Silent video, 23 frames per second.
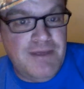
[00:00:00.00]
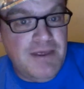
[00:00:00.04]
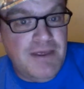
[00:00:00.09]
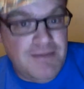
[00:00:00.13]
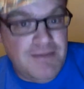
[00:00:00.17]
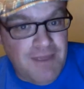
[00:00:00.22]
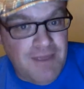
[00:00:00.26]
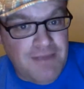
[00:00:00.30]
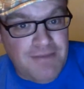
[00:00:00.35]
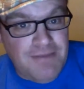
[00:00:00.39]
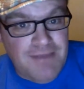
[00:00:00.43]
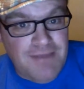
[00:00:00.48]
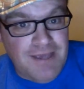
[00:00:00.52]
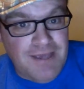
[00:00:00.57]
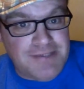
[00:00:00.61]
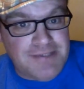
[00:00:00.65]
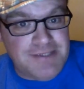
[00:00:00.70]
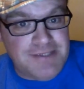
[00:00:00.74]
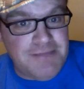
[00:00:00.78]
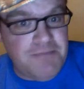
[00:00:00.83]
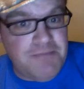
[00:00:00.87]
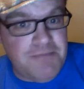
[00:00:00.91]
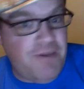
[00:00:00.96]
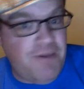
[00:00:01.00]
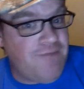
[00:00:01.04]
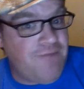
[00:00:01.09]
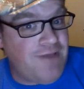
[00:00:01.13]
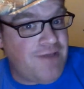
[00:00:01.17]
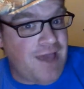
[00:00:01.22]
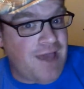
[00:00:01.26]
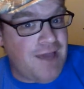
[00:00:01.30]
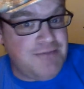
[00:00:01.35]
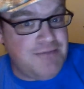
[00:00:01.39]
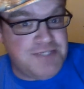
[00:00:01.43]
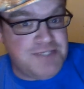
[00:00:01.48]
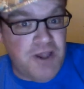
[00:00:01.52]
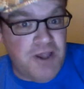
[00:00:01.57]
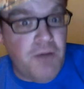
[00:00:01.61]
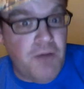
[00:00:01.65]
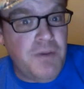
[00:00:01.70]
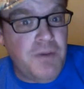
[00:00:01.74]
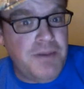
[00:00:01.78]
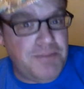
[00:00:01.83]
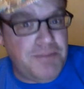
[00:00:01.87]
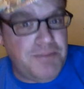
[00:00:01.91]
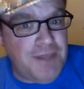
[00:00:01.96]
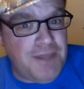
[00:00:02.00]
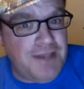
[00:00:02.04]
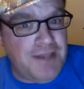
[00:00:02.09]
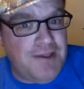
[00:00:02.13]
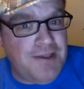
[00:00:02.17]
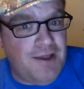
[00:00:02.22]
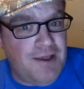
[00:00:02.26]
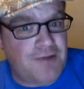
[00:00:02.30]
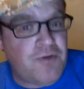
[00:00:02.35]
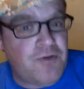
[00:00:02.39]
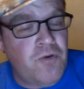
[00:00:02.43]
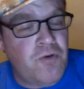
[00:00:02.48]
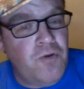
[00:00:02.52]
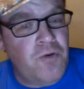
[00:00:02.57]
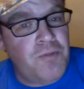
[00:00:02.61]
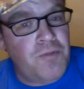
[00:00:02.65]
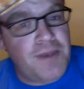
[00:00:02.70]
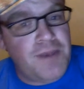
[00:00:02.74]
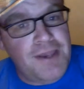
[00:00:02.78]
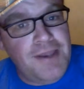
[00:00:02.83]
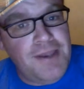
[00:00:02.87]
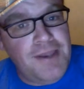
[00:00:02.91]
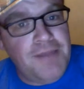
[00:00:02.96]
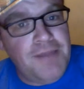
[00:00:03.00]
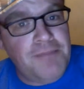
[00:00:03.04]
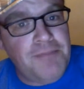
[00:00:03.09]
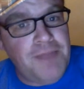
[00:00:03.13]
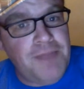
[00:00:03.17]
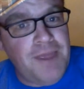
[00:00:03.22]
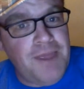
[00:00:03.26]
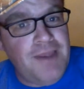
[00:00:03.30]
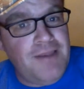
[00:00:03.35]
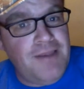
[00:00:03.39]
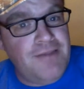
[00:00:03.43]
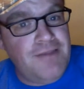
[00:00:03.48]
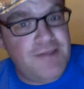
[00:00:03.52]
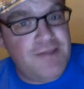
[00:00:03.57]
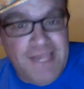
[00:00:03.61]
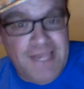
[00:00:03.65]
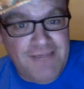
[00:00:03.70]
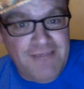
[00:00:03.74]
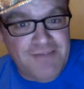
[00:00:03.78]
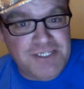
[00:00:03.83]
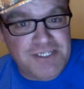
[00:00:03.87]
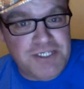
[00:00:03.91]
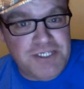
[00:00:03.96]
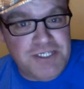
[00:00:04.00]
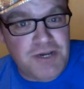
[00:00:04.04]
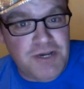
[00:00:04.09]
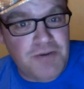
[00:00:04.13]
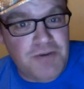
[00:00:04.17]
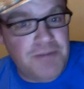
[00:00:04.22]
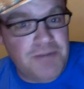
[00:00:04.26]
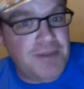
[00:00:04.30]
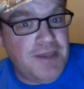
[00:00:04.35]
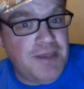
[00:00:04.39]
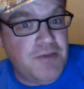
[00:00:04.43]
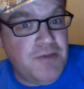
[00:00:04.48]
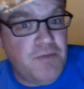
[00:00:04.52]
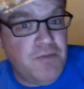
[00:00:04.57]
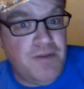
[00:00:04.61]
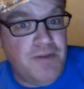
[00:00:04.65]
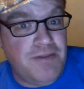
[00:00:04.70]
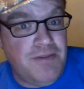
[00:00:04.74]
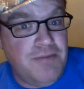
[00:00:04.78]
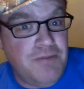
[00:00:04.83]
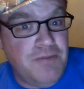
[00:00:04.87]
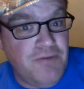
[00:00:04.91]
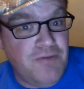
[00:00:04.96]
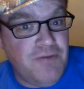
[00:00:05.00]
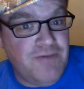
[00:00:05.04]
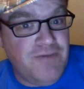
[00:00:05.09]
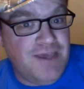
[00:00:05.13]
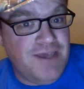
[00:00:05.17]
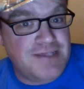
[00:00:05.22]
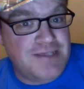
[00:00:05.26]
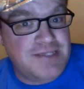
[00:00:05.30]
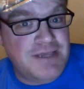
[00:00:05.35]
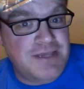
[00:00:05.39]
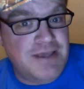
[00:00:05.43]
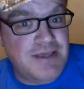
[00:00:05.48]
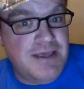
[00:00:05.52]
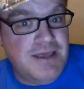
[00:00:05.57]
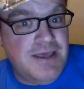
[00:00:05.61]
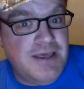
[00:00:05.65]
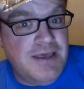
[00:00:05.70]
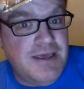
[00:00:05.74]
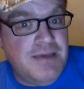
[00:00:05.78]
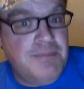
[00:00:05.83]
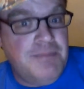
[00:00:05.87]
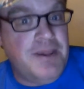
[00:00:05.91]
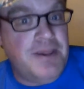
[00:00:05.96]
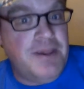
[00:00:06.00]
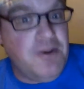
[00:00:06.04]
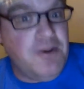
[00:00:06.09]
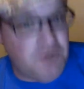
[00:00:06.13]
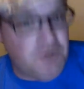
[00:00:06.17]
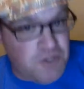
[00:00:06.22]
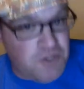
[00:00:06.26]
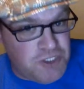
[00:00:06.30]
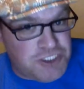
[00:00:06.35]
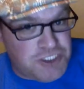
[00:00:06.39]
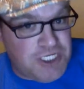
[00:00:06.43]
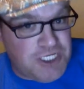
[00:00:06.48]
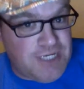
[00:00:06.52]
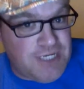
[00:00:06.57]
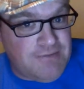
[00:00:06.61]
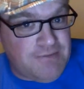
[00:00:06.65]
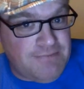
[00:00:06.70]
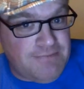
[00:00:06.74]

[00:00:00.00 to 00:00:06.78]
Next up, we have a guy who's already played Doctor Who, but he didn't play it in the TV show. He played it in one of the movies. Peter Cushing.